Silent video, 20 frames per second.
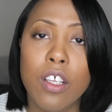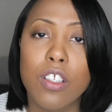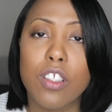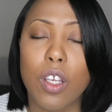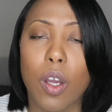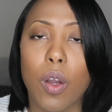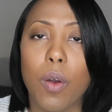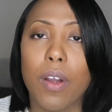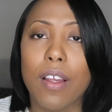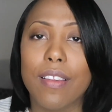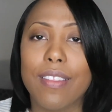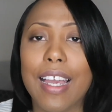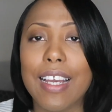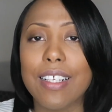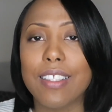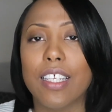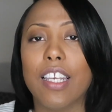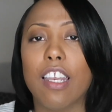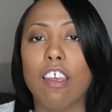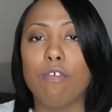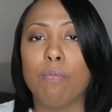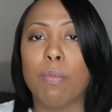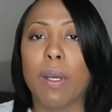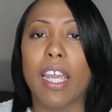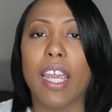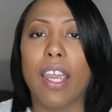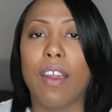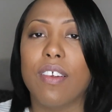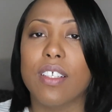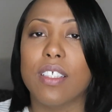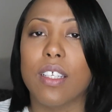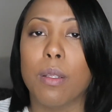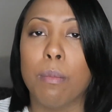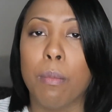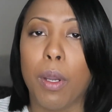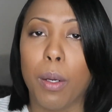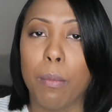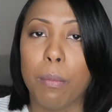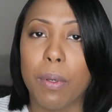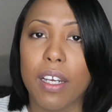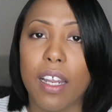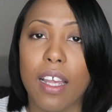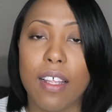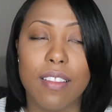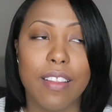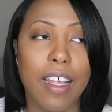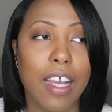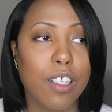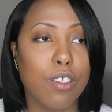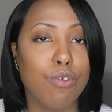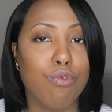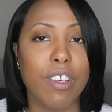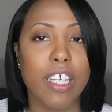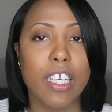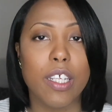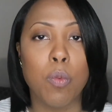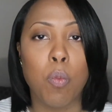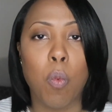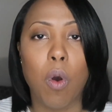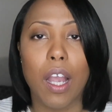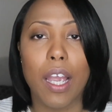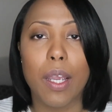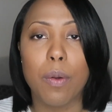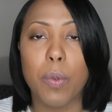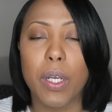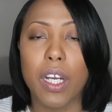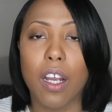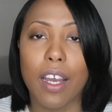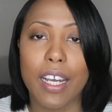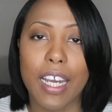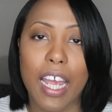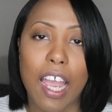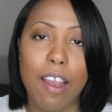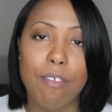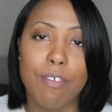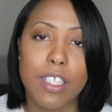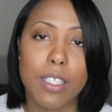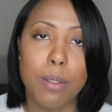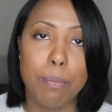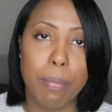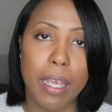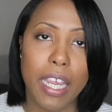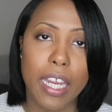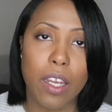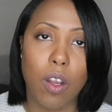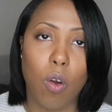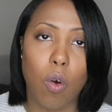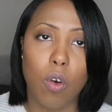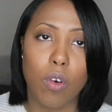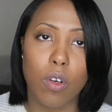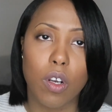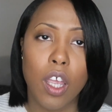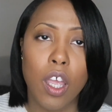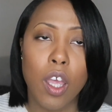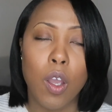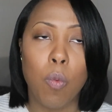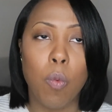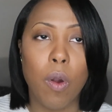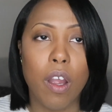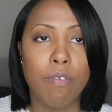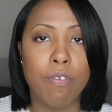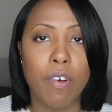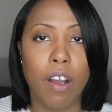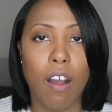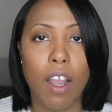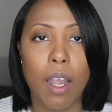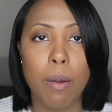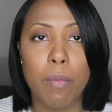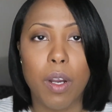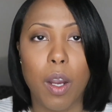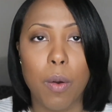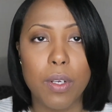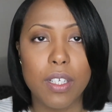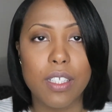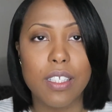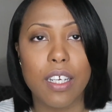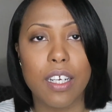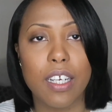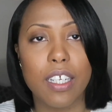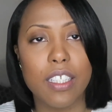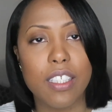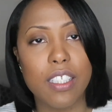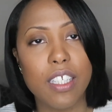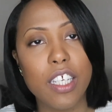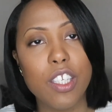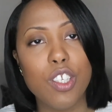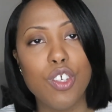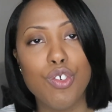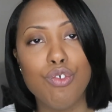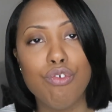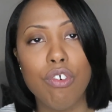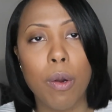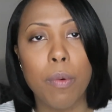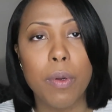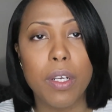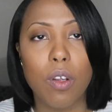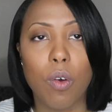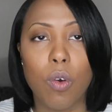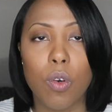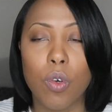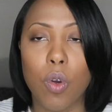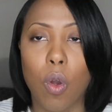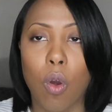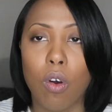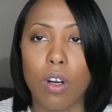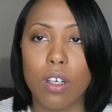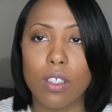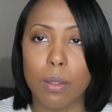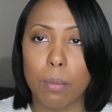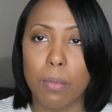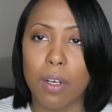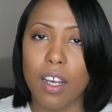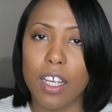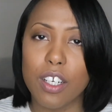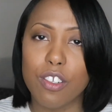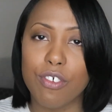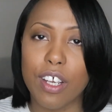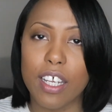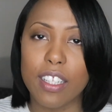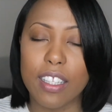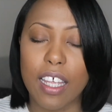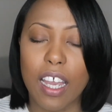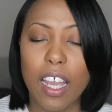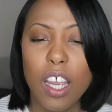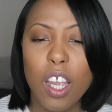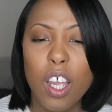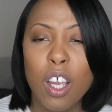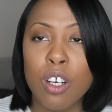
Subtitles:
So that's the length my hair is at the moment, and that's really why we kind of have a debate on whether I'm going to continue growing or not, because I'm kind of at that